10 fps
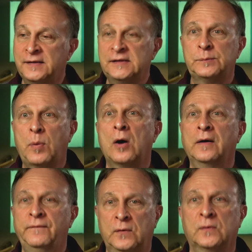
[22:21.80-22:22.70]
this is
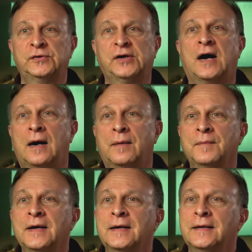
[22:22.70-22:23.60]
part of your
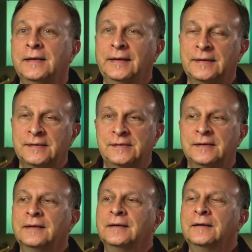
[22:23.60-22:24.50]
job, is
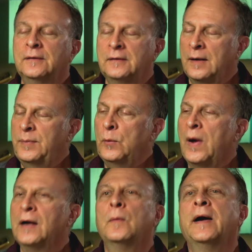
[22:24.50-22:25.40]
you've got to be
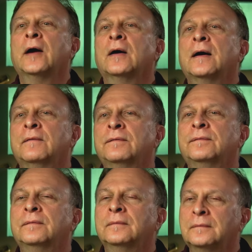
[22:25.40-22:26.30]
well aware
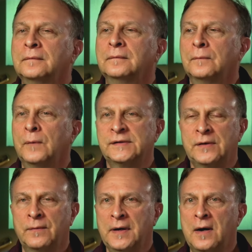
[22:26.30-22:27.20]
of what's
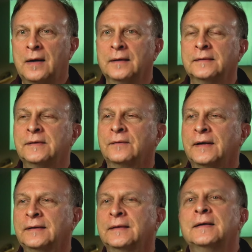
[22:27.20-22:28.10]
going on. So,
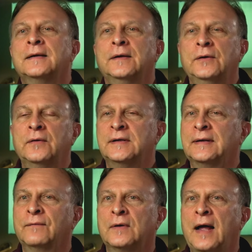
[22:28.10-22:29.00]
like, you can
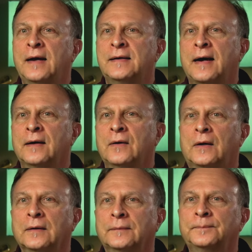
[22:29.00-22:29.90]
deliver a line of
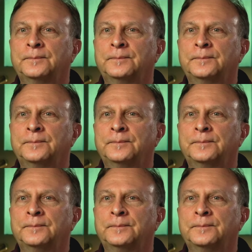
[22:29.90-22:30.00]
dialogue.